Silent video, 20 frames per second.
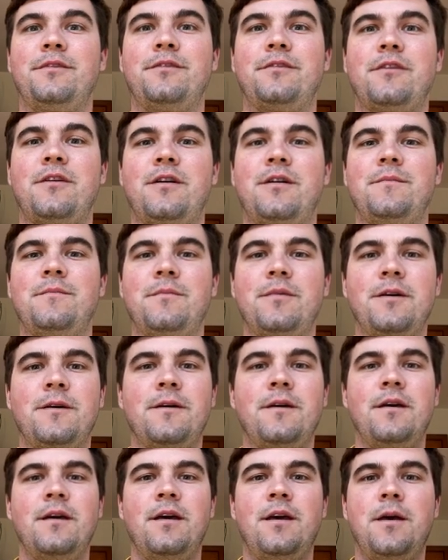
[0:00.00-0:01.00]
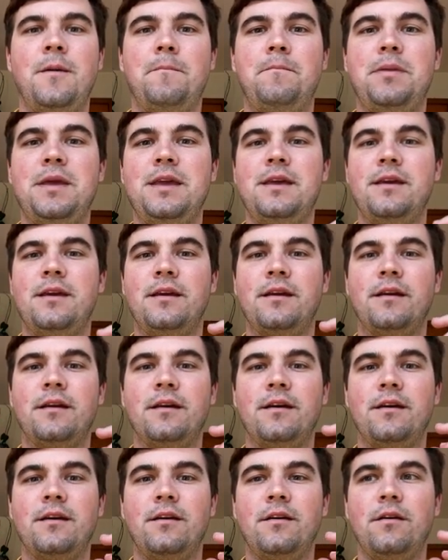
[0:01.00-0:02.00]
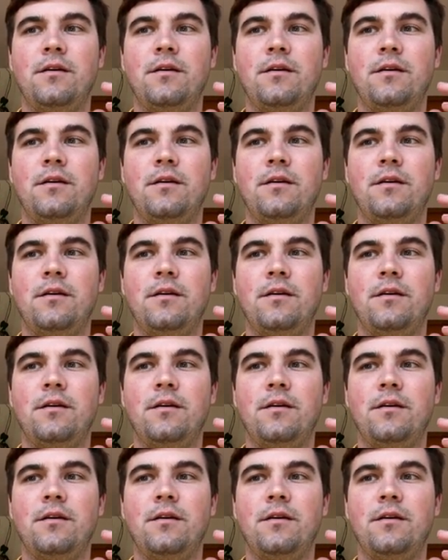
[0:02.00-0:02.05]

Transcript: from being